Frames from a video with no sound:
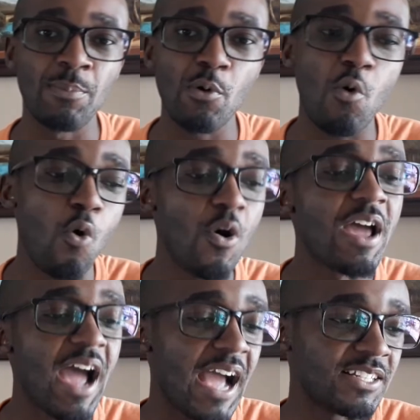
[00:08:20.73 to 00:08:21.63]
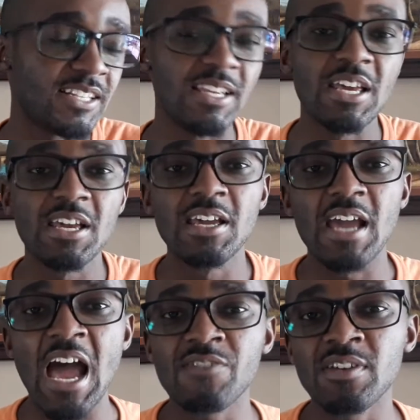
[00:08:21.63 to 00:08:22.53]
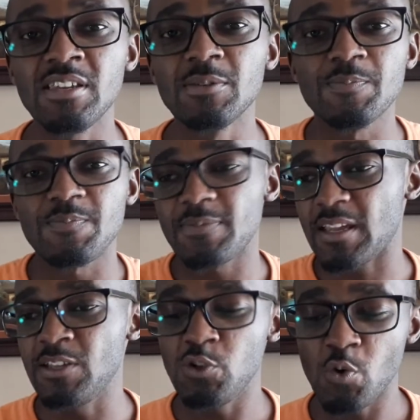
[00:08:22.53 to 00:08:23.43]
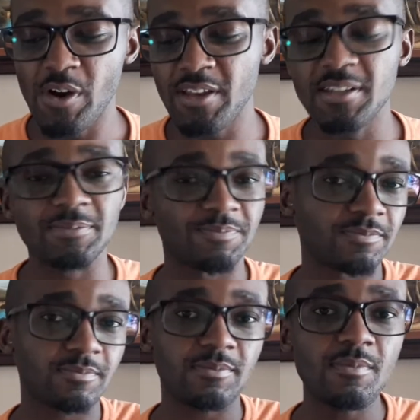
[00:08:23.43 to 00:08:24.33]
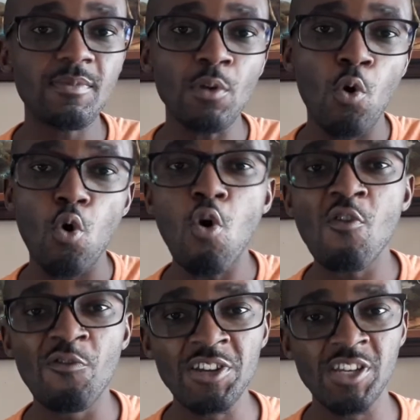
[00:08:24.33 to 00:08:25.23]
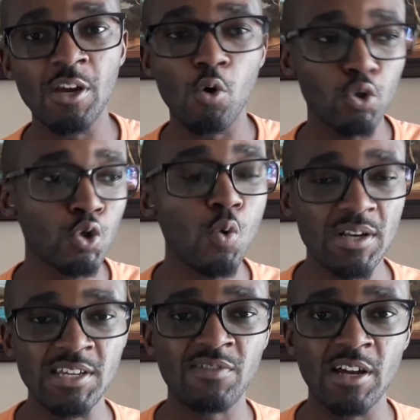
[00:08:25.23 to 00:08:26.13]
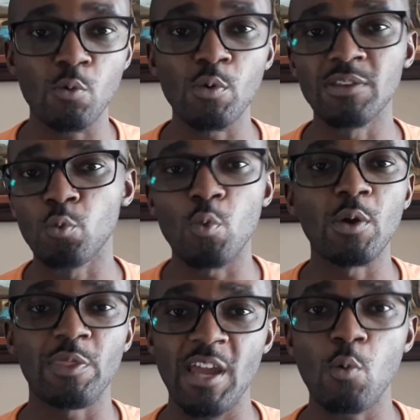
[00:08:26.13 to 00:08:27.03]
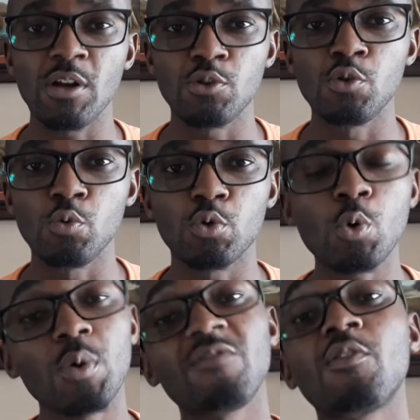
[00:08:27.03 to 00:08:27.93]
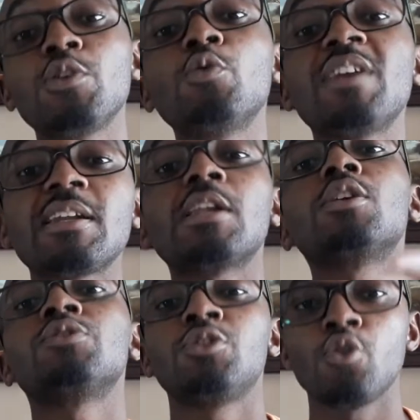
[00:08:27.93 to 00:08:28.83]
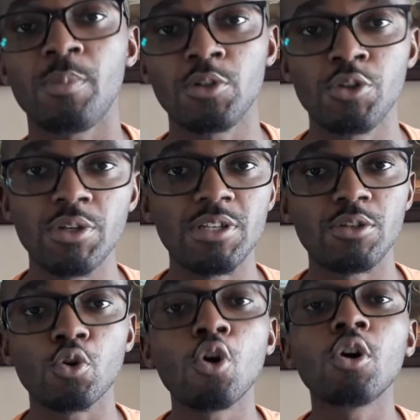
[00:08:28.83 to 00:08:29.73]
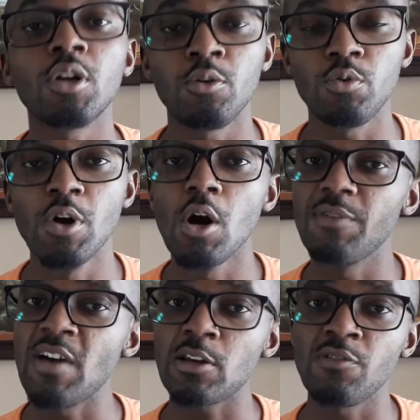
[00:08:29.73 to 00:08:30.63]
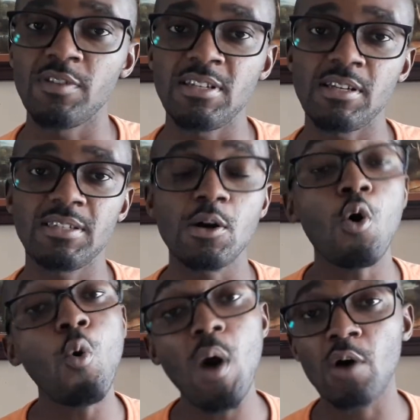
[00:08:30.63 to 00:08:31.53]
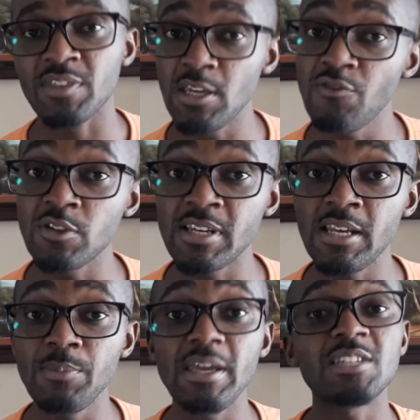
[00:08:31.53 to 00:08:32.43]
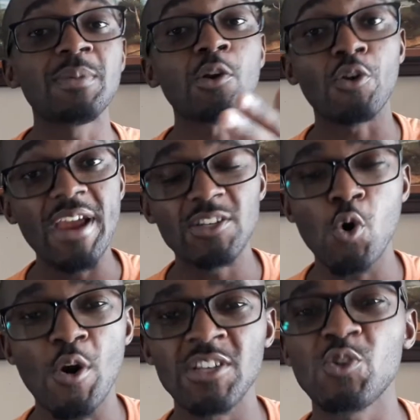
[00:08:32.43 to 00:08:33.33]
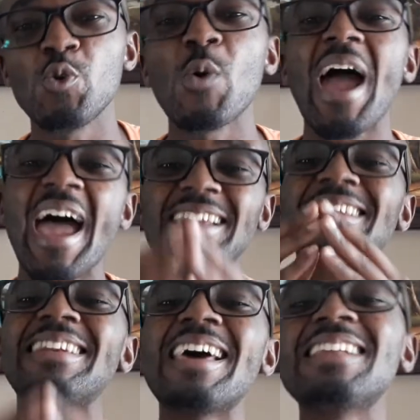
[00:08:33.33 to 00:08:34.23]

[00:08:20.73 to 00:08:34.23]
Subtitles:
people, or actually having enjoyed or go fishing or do whatever they want to do. So for you, that allows you the opportunity to conclude that conversation and say, oh wow, thank you for telling me, it's been great talking to you, and